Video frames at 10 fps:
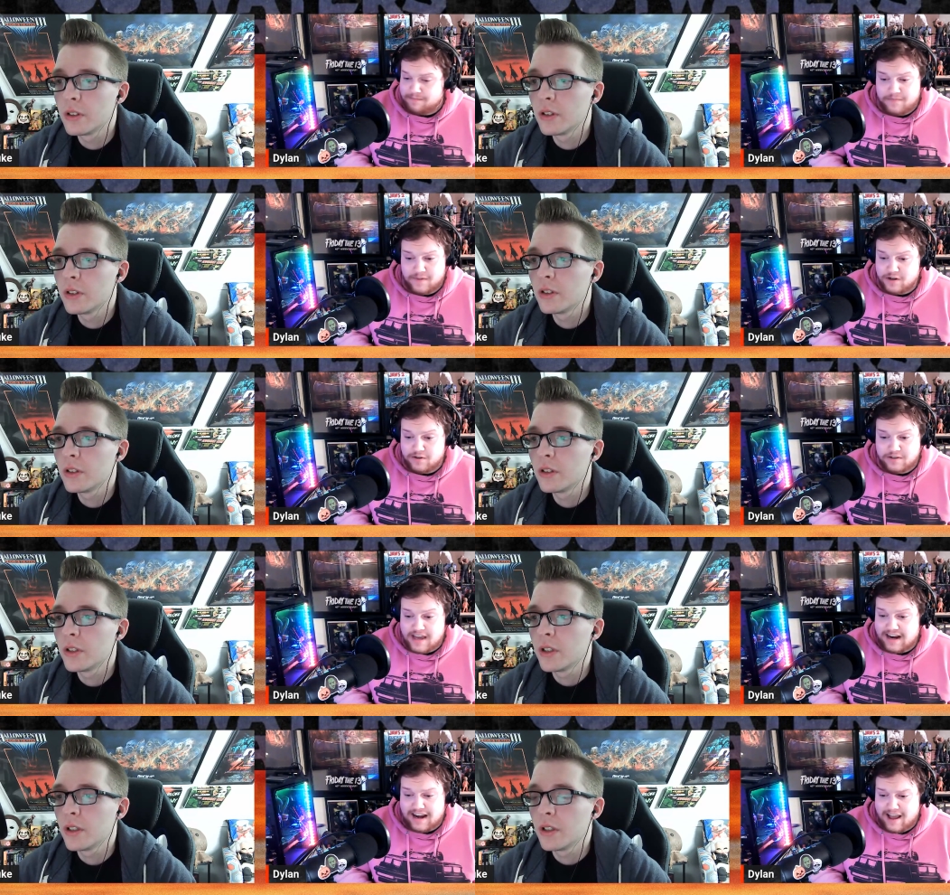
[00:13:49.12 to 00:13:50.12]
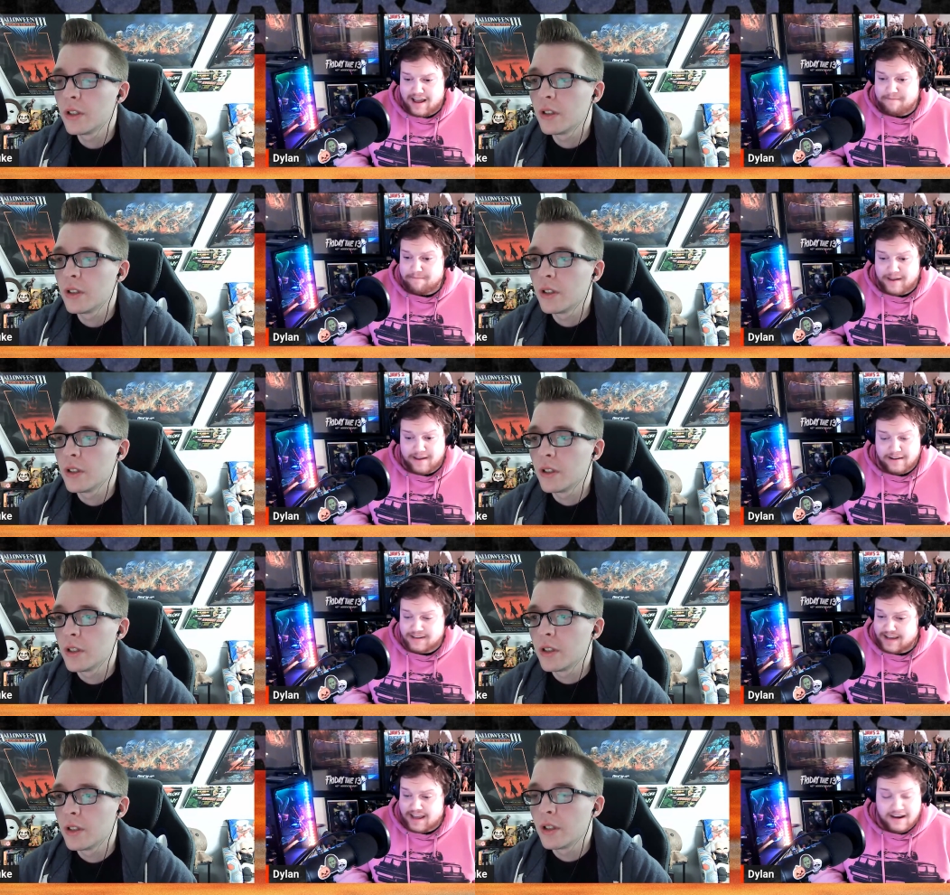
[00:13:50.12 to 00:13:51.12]
Speaker 1: the dude's got an eye. And
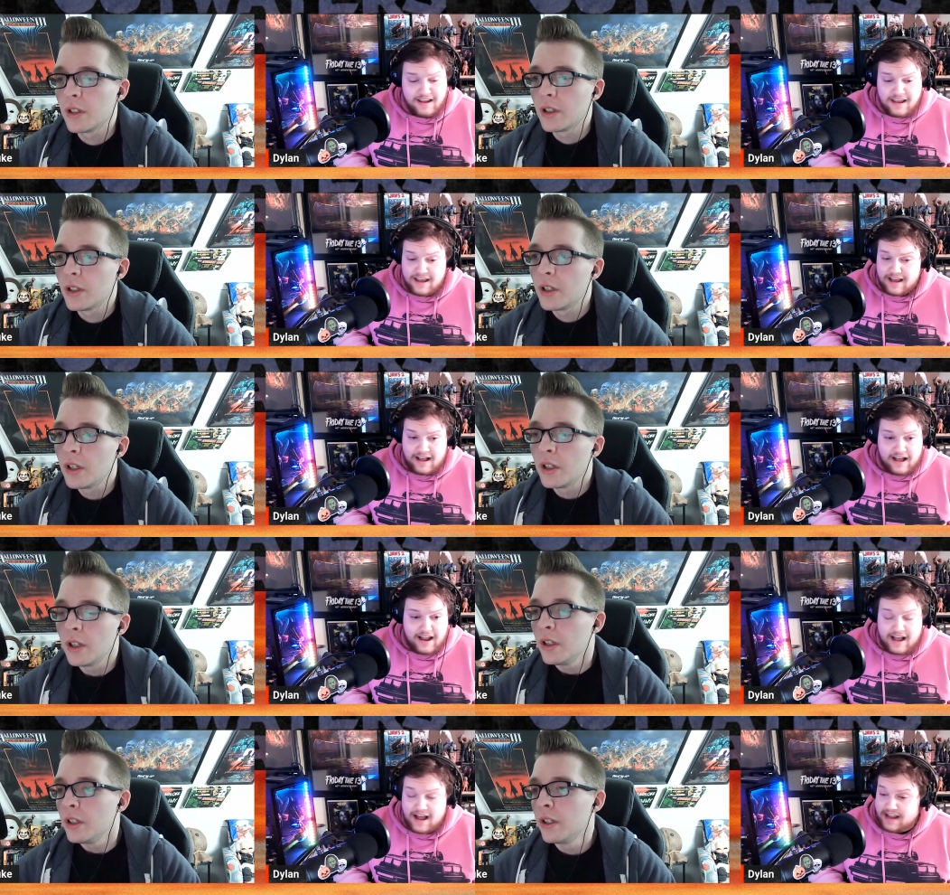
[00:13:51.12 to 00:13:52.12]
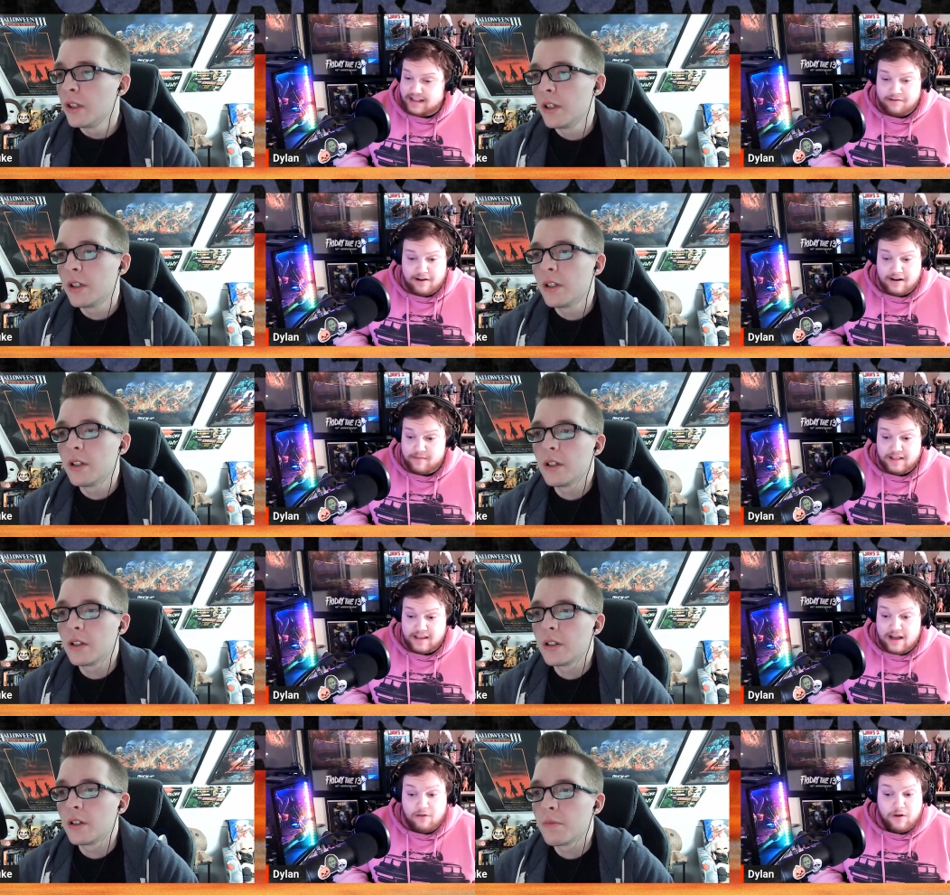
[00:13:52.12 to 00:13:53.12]
again, I highly recommend
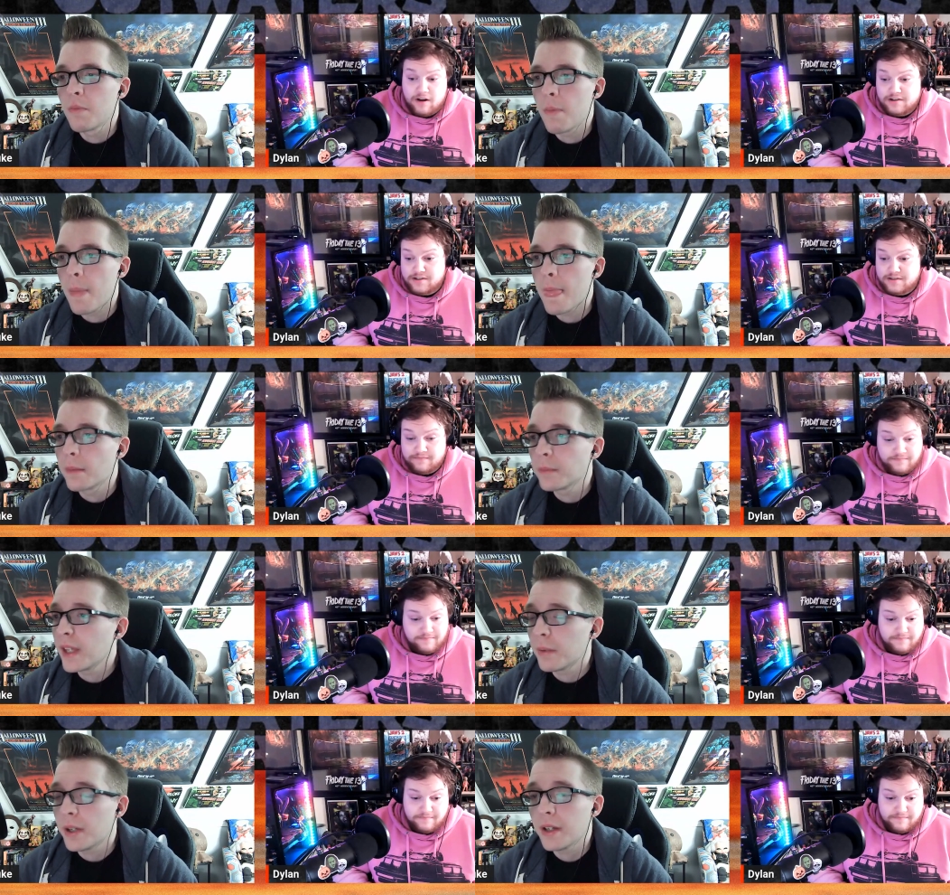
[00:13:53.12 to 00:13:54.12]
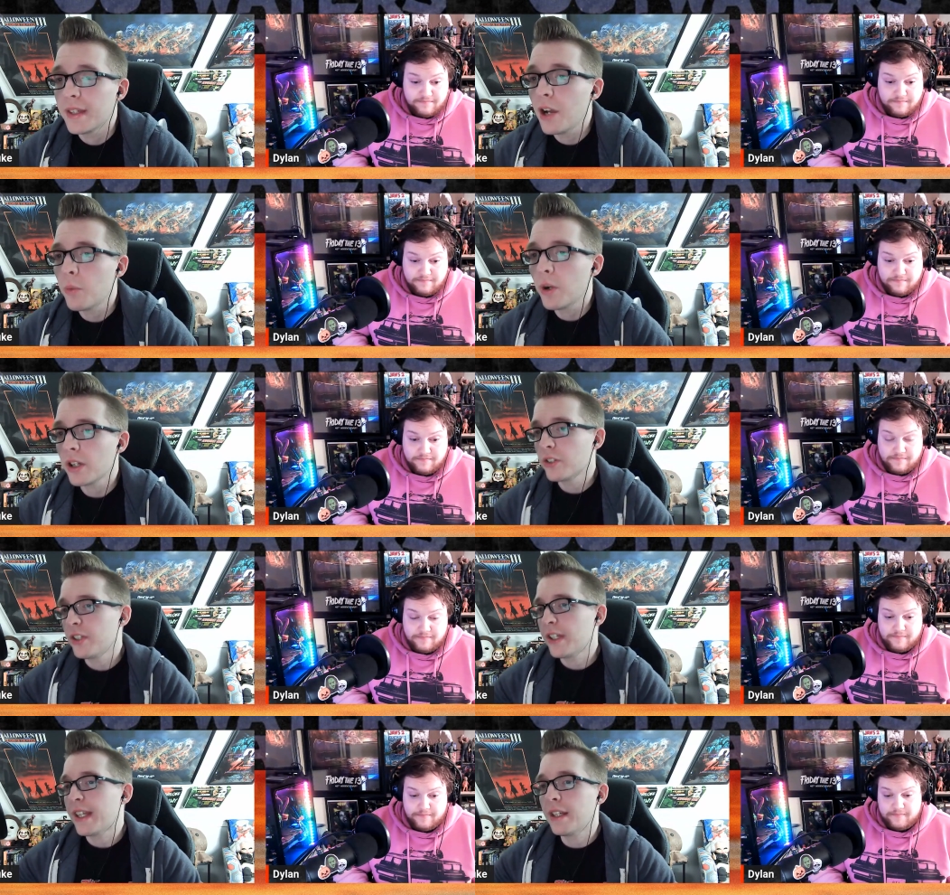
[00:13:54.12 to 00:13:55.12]
The Outwaters.
Speaker 2: Yeah, uh, The
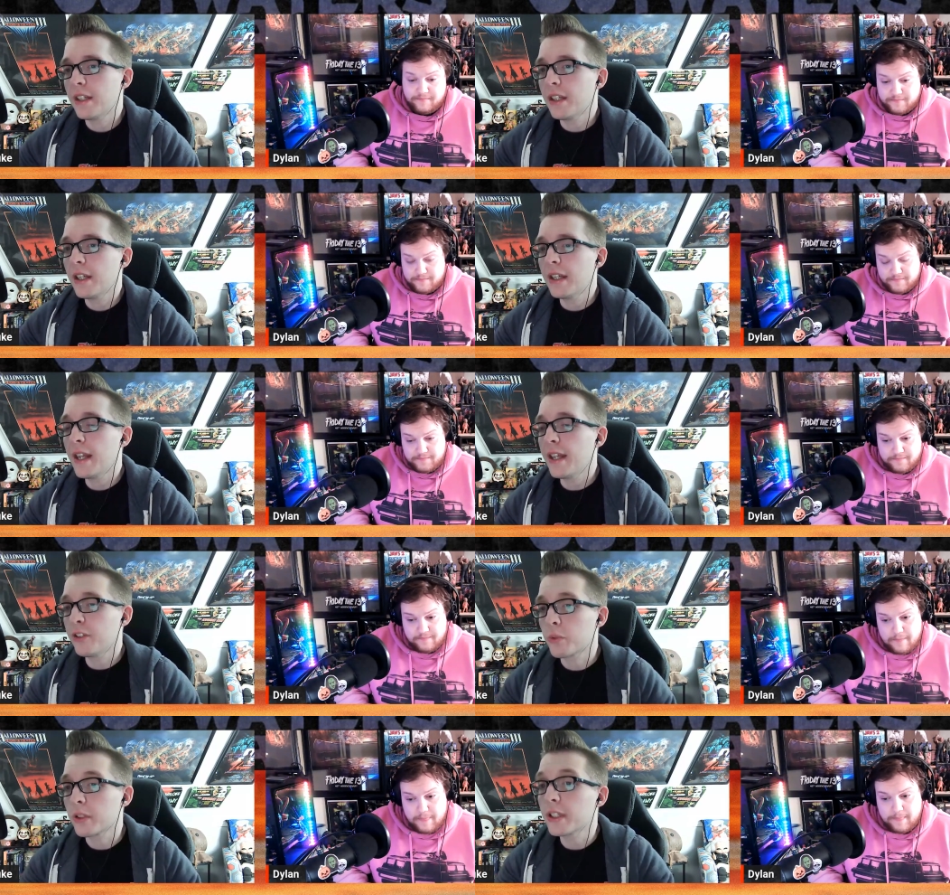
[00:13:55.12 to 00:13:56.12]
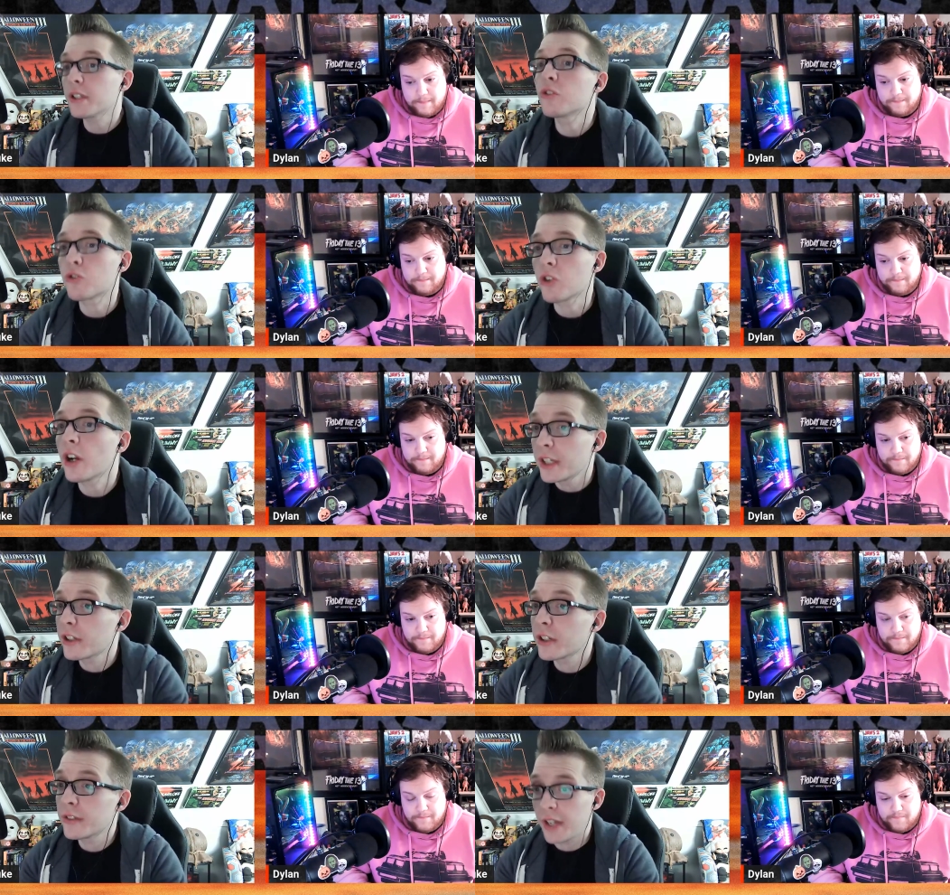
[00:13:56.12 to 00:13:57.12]
Outwaters, again, it, it has a really strong
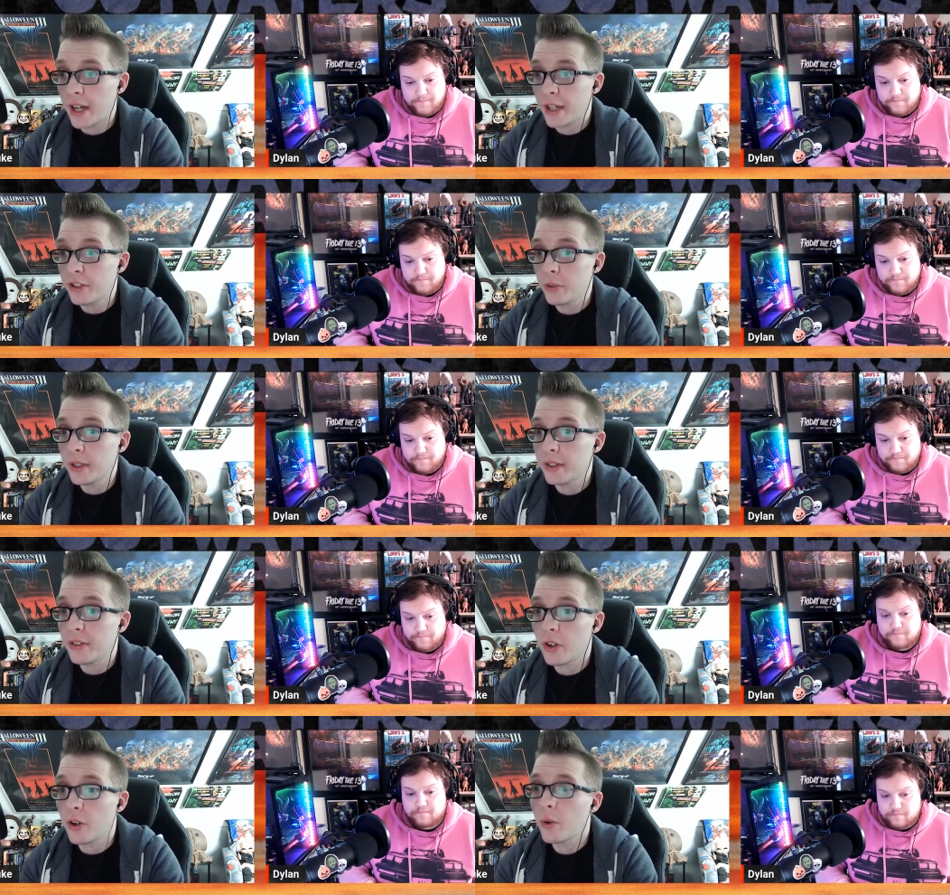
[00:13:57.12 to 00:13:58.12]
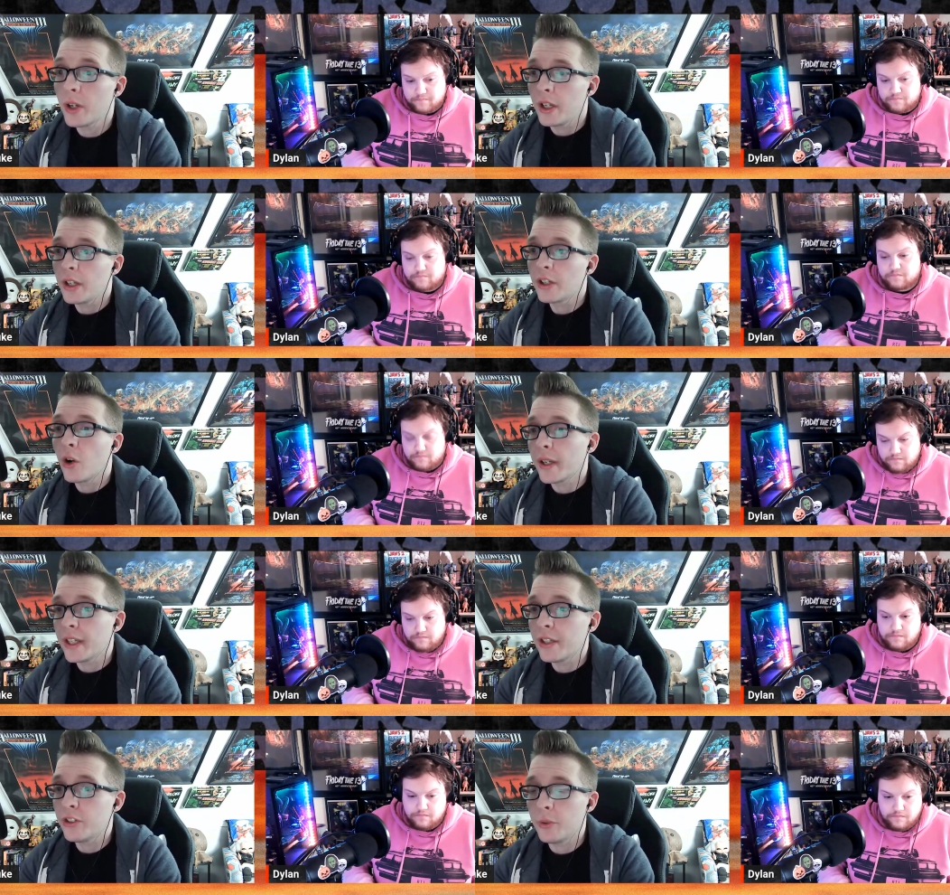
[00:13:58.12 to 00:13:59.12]
narrative tie to it. So
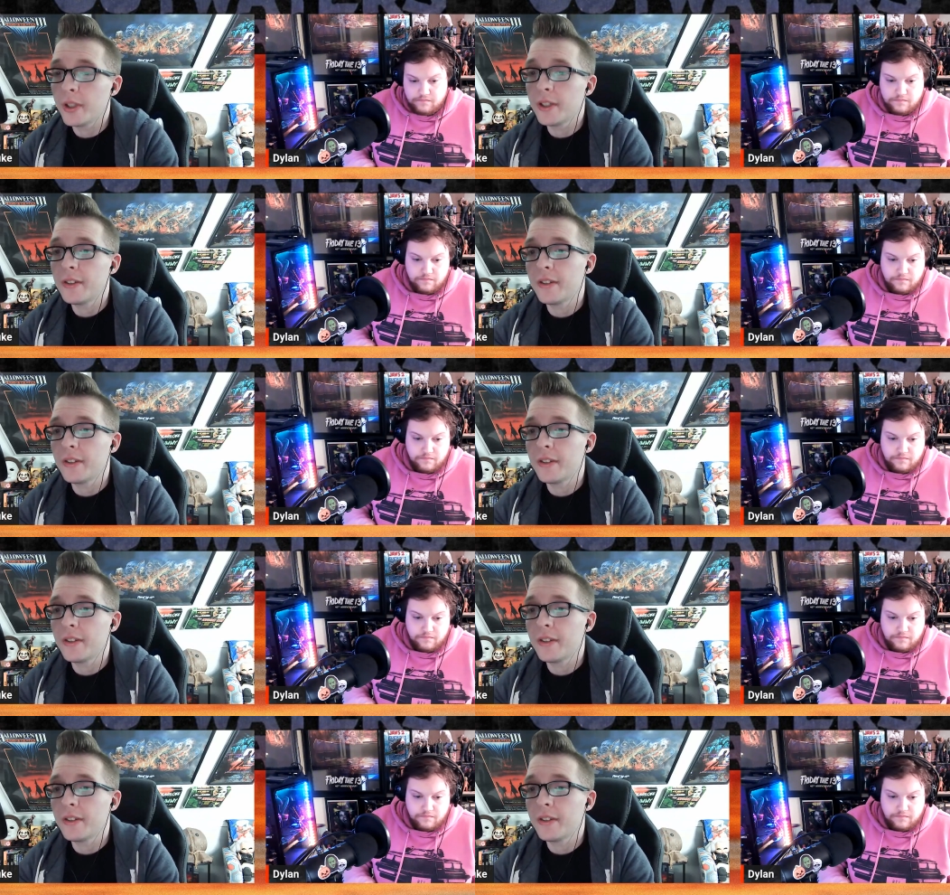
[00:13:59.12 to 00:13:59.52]
going into it,